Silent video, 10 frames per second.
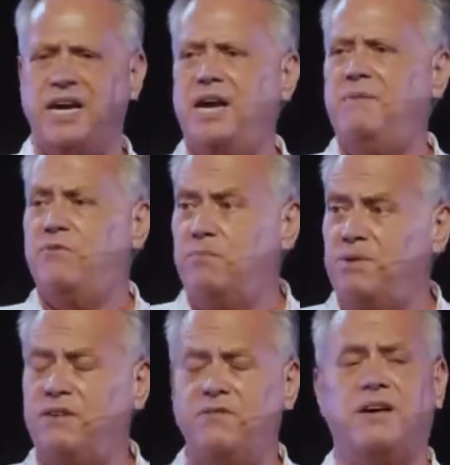came from
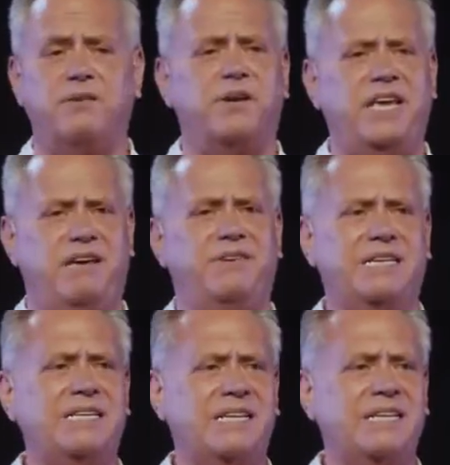my Father in heaven.
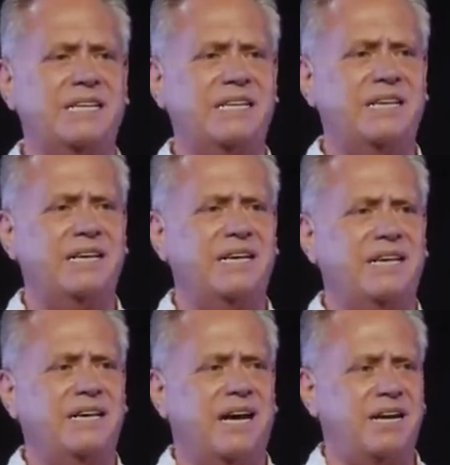
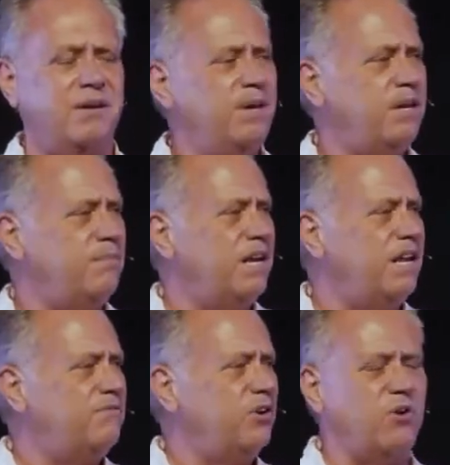I committed my
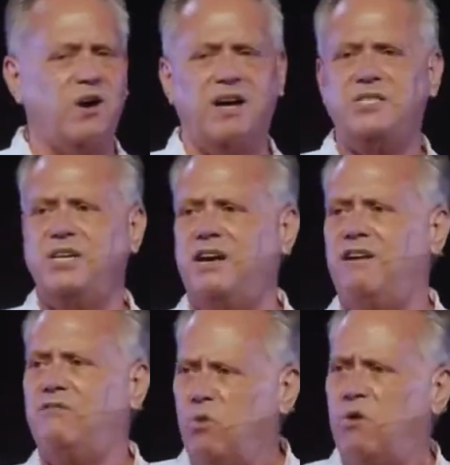life to Christ, and I
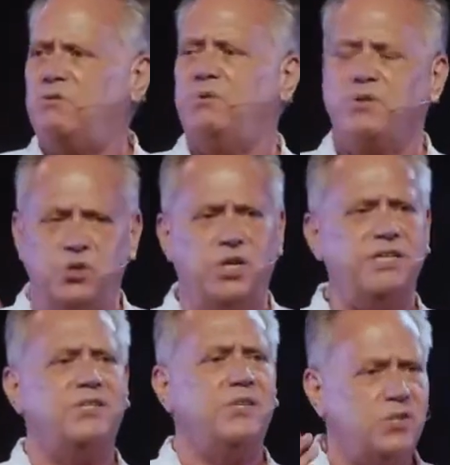have walked with
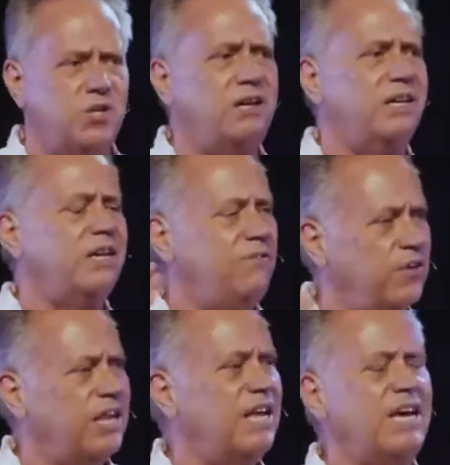Jesus solidly for
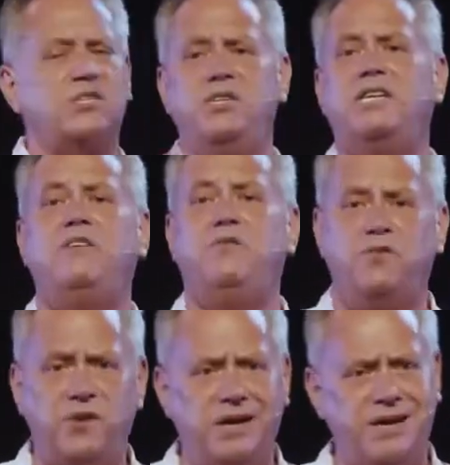the last nearly
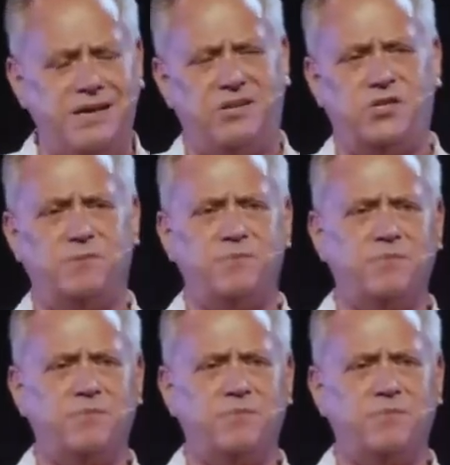50 years.